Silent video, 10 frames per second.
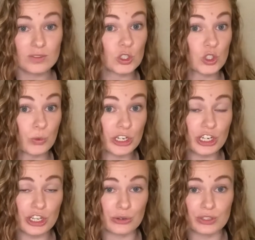So we're going
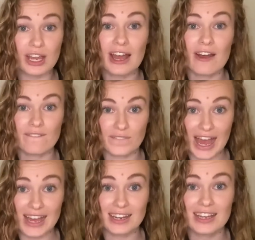to use
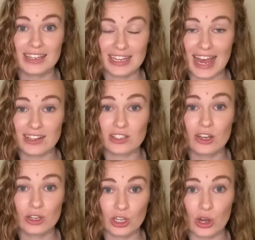fat cats
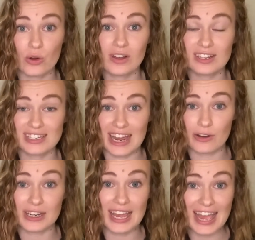go
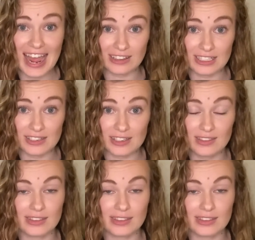down alleys.